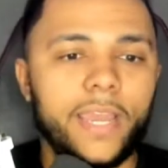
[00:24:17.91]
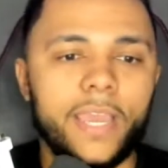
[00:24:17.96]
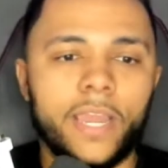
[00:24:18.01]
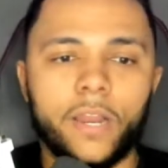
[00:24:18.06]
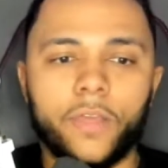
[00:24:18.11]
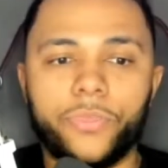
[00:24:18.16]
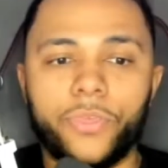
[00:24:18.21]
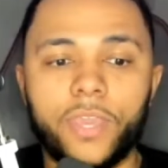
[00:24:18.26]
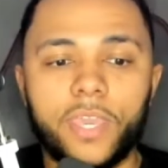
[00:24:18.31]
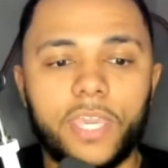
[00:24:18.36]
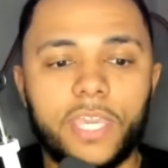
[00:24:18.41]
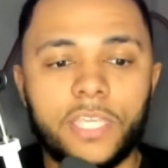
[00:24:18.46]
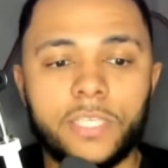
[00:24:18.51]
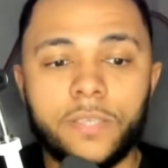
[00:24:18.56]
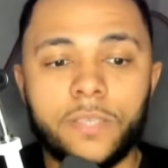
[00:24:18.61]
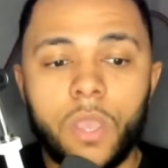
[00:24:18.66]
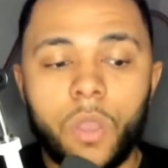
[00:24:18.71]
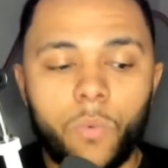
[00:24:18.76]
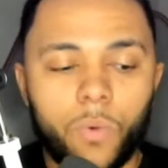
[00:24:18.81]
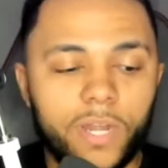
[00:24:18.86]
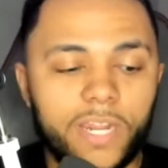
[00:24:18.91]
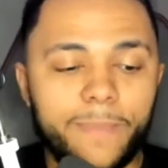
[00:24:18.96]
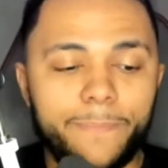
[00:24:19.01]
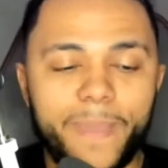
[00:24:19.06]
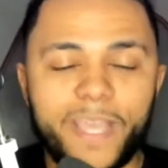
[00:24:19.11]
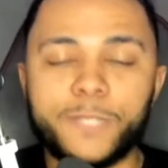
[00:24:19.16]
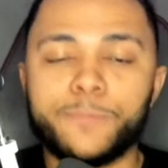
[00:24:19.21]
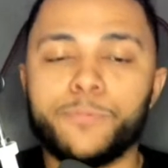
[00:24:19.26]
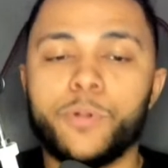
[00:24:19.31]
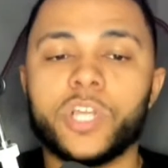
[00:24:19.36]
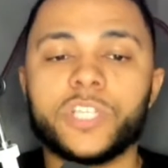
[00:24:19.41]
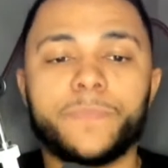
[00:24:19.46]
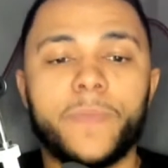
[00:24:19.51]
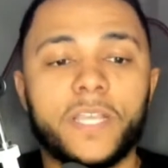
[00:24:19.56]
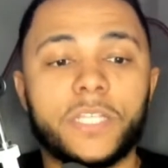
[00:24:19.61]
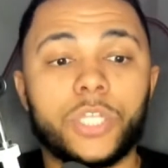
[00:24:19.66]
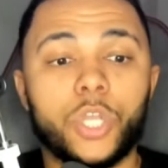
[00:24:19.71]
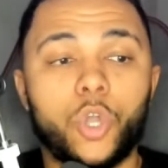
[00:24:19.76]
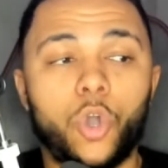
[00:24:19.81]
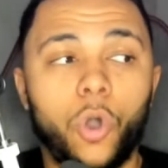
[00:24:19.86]
and I think he's one of your best
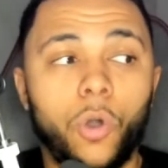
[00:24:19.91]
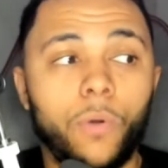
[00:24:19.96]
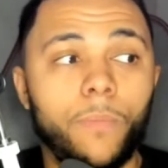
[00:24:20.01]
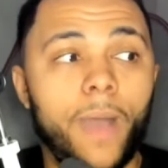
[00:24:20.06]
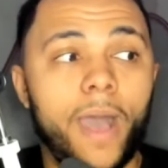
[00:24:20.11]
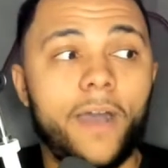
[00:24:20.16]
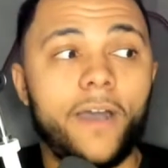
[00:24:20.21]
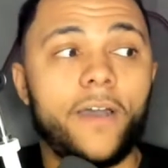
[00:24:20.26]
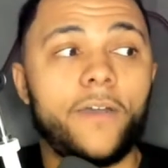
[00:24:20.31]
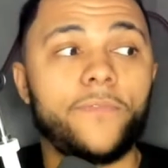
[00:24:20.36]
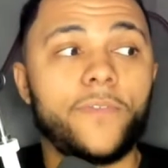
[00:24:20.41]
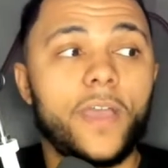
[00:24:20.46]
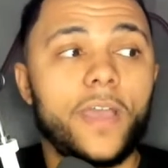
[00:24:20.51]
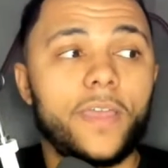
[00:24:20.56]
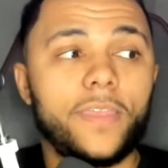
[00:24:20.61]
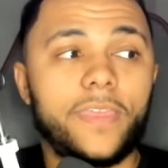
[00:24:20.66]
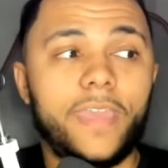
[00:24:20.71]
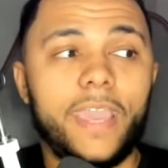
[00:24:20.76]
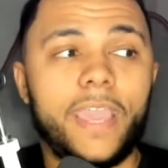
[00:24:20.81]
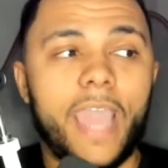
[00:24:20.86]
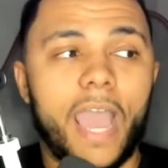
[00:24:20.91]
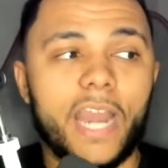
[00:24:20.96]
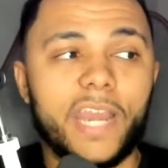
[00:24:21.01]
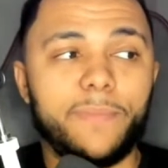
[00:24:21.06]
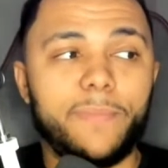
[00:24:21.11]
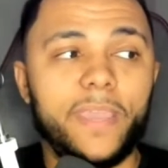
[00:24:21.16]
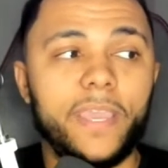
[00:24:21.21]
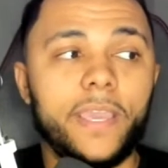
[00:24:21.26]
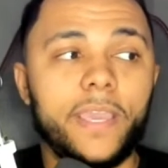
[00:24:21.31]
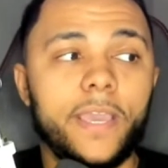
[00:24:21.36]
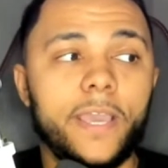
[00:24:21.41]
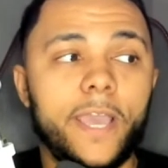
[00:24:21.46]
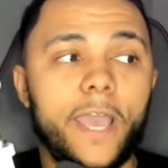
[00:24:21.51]
prospects to come out of the academy.